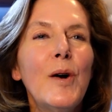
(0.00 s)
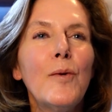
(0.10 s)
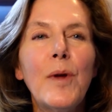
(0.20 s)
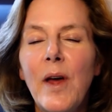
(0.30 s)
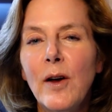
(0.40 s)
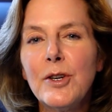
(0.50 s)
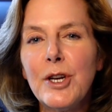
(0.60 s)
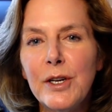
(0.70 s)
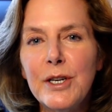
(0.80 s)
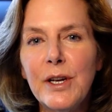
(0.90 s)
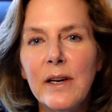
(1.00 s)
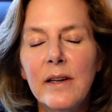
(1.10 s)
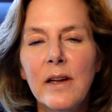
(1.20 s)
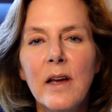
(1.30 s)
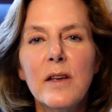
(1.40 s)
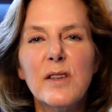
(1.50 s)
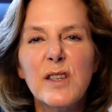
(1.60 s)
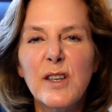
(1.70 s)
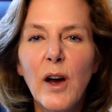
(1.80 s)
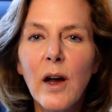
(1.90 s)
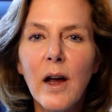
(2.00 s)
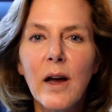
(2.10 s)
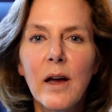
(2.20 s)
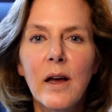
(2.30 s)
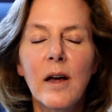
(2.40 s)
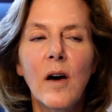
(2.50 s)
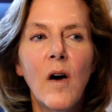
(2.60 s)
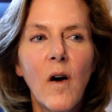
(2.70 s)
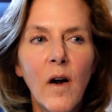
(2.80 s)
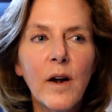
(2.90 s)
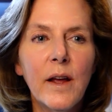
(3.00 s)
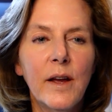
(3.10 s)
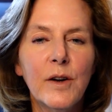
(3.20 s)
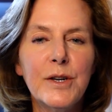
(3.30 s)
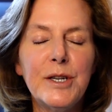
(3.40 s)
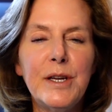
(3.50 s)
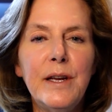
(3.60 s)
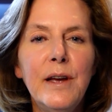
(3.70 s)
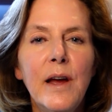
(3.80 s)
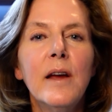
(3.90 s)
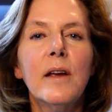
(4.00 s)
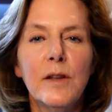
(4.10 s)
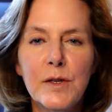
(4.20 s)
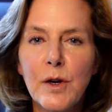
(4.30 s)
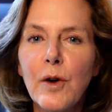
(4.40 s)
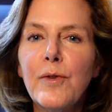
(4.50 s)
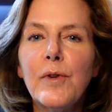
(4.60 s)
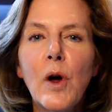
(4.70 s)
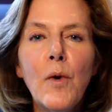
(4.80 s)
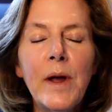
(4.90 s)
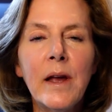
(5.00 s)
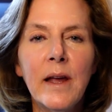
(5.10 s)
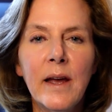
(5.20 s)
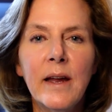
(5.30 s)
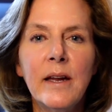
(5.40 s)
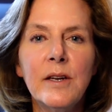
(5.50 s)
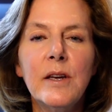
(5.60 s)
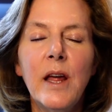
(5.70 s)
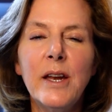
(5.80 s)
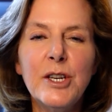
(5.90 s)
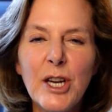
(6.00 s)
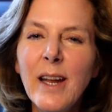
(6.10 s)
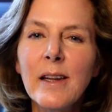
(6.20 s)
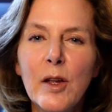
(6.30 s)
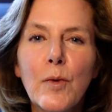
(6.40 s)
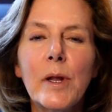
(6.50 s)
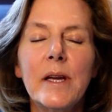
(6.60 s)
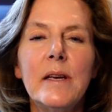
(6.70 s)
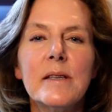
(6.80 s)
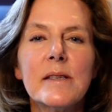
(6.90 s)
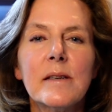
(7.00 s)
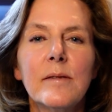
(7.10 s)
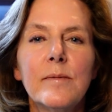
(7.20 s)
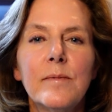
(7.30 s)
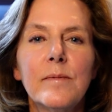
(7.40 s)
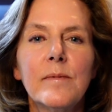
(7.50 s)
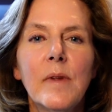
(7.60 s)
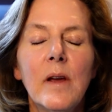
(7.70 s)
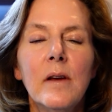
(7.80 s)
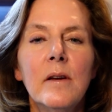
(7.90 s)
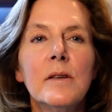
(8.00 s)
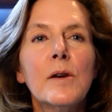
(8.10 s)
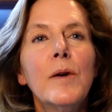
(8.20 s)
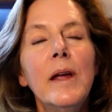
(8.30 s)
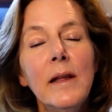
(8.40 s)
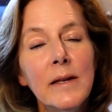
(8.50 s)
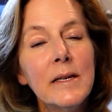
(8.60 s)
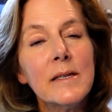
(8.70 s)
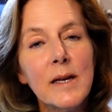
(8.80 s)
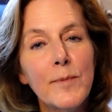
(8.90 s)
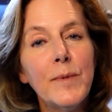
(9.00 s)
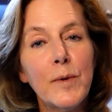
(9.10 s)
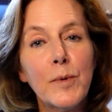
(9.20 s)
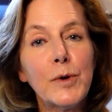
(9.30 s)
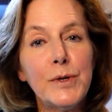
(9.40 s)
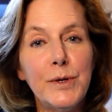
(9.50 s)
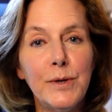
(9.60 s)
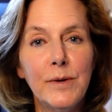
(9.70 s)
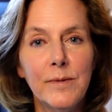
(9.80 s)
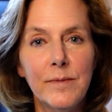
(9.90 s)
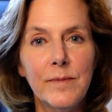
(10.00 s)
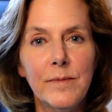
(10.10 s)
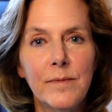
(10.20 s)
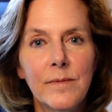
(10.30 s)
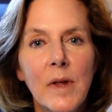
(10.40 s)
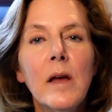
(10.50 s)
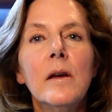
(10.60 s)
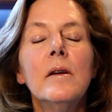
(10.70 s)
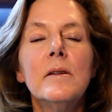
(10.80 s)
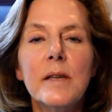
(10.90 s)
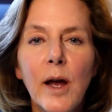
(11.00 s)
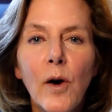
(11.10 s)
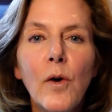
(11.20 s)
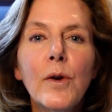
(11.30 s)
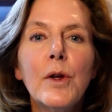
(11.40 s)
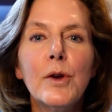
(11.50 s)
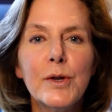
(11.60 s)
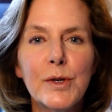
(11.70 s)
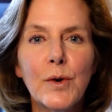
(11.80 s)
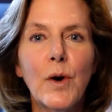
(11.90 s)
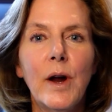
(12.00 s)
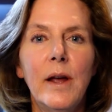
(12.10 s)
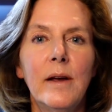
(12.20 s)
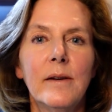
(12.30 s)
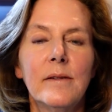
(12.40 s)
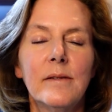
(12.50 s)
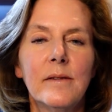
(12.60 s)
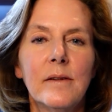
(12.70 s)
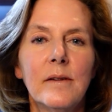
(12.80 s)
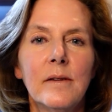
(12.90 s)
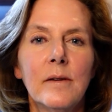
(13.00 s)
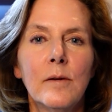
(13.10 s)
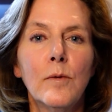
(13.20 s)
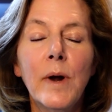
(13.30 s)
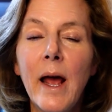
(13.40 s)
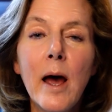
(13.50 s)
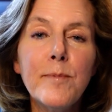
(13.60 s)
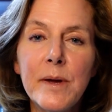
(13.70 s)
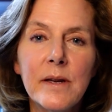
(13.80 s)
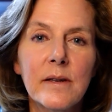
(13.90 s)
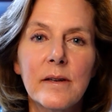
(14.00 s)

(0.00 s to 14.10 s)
without judging it, stuck heart energy can start flowing again and gently release. So healing step number 2, tell your story. What happened?